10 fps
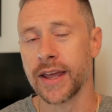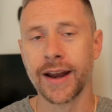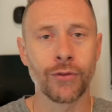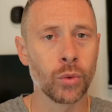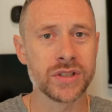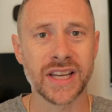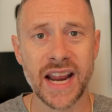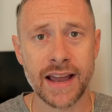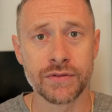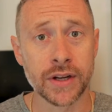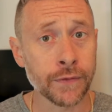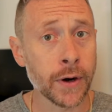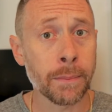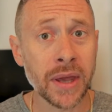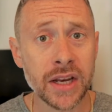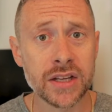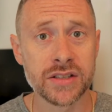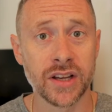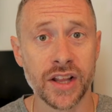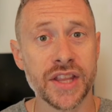and everyone's gonna have different
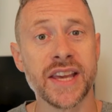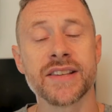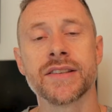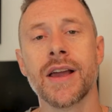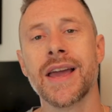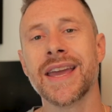opinions on this,